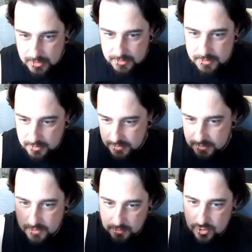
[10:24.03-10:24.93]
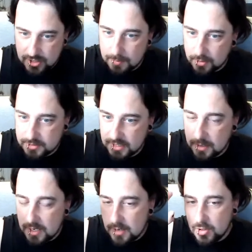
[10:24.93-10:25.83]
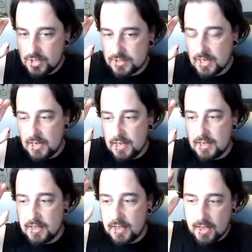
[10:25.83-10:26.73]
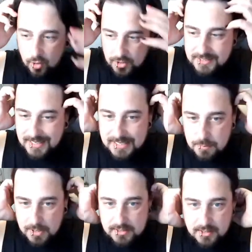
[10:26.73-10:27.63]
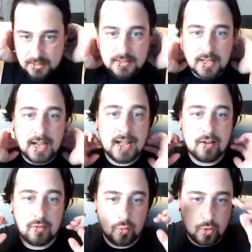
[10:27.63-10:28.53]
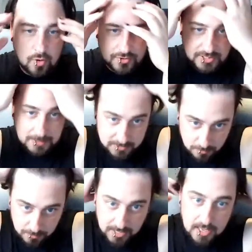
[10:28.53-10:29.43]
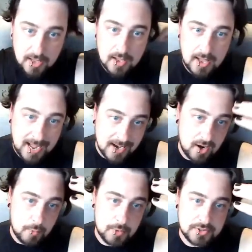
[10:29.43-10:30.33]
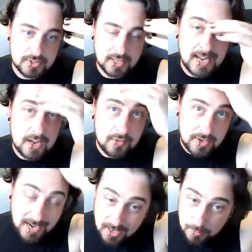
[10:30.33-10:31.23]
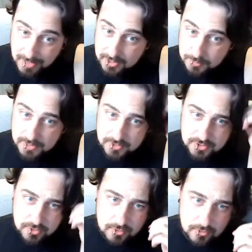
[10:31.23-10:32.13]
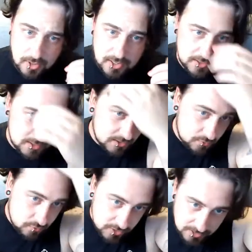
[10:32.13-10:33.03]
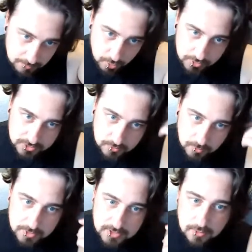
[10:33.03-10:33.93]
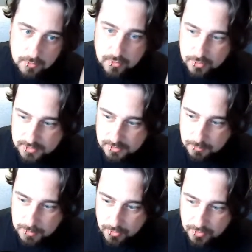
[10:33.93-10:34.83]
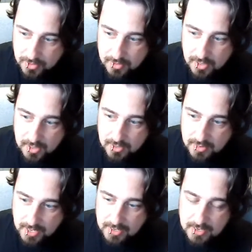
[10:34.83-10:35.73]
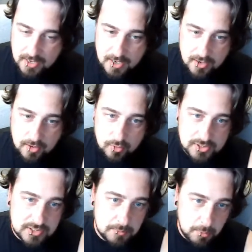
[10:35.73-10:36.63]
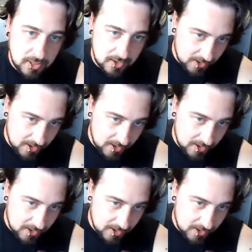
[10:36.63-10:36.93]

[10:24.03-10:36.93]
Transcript: into the into the little chat box there, because on a daily basis, I have what seems to be anger outbursts. Like I have an anger management issue, right? And this is really important when we're dealing with autism. People think that autistic people have